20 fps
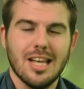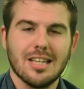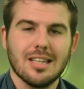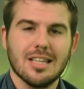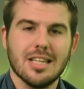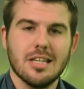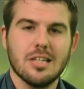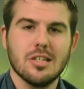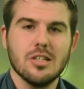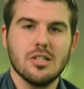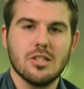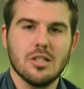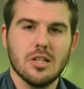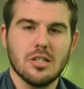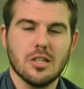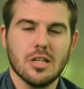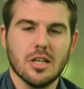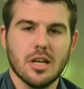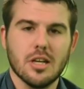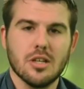Lincoln
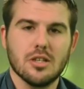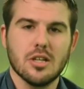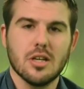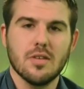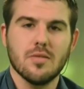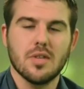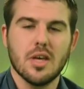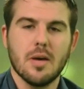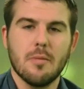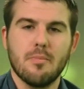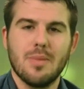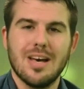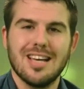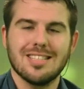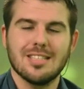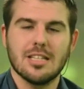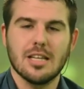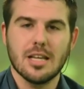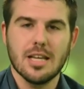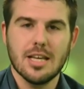City achieved their
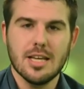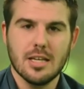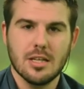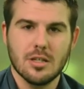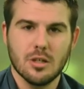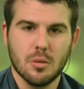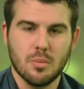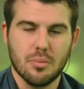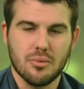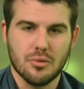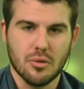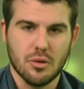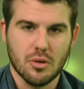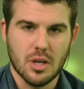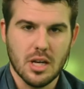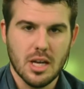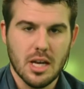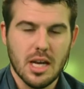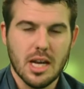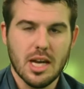best League Cup run
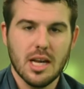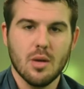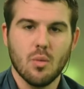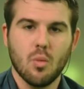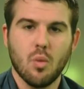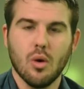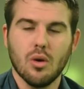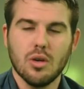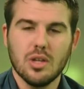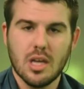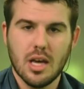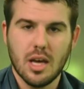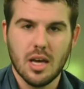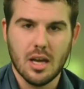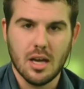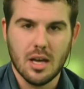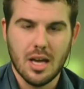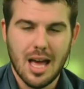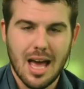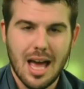in what
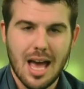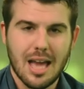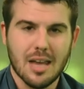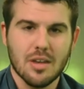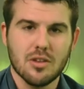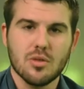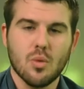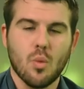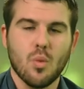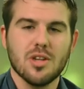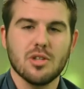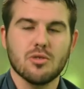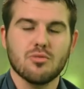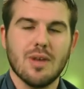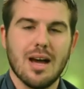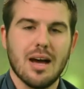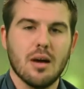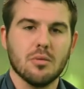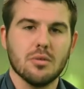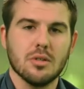year and which
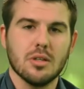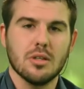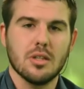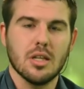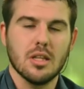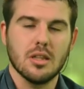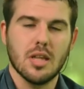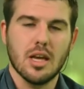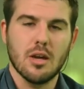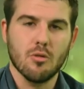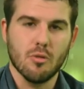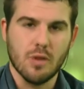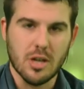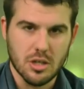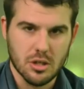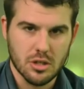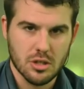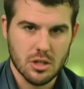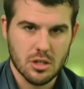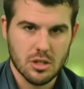round did they
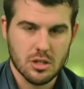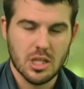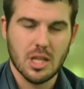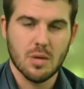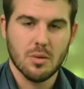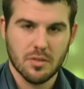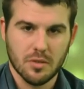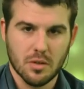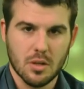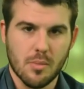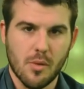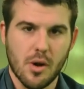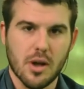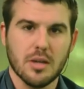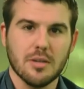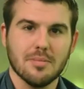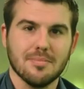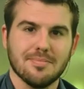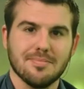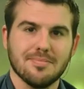reach? See you after the break.